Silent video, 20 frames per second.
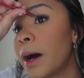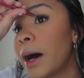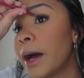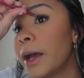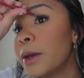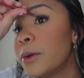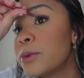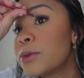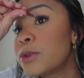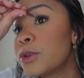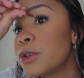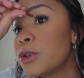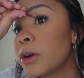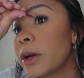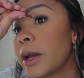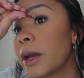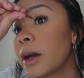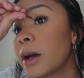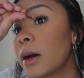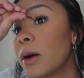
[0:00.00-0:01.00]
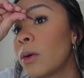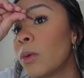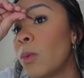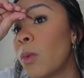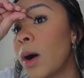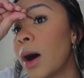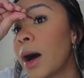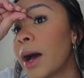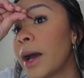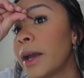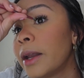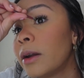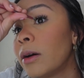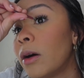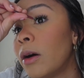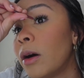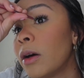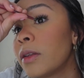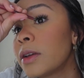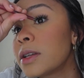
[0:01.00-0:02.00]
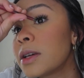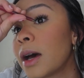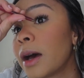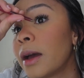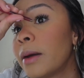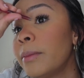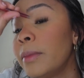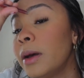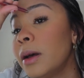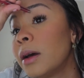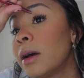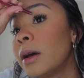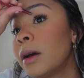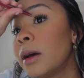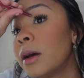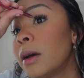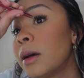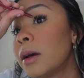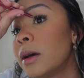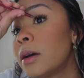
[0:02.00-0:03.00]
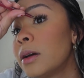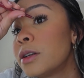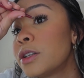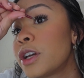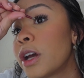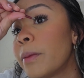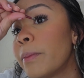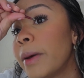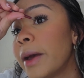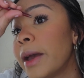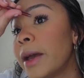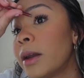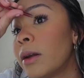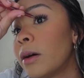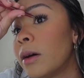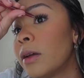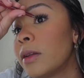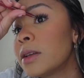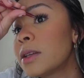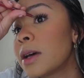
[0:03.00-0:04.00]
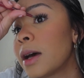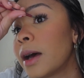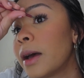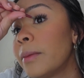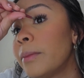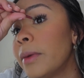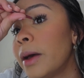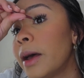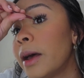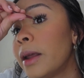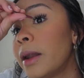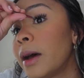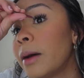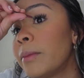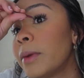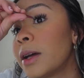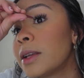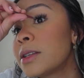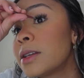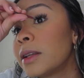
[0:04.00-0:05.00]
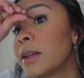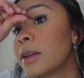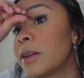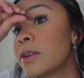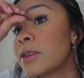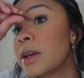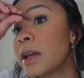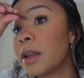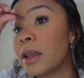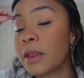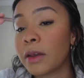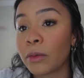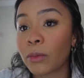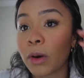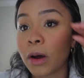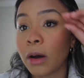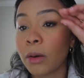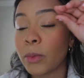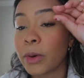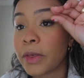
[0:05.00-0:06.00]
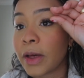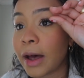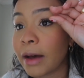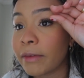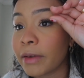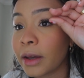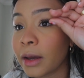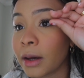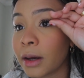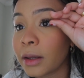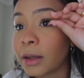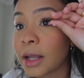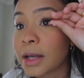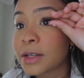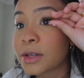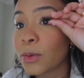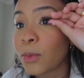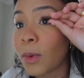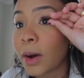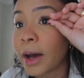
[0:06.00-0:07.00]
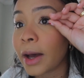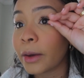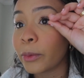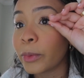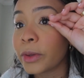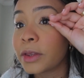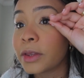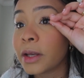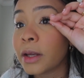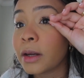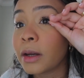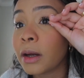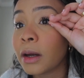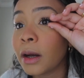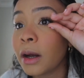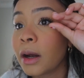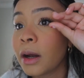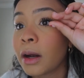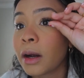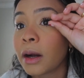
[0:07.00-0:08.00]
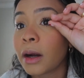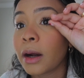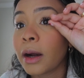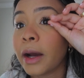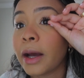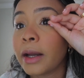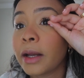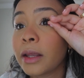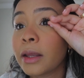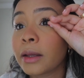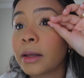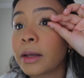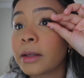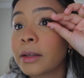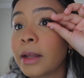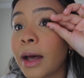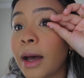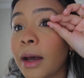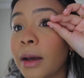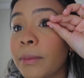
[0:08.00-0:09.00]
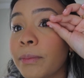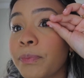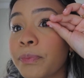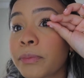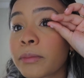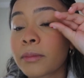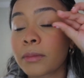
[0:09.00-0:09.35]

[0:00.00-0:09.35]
I used to drink wine all the time, champagne all the time, and I'm not saying that there's anything wrong with having a glass of wine with dinner or anything like that.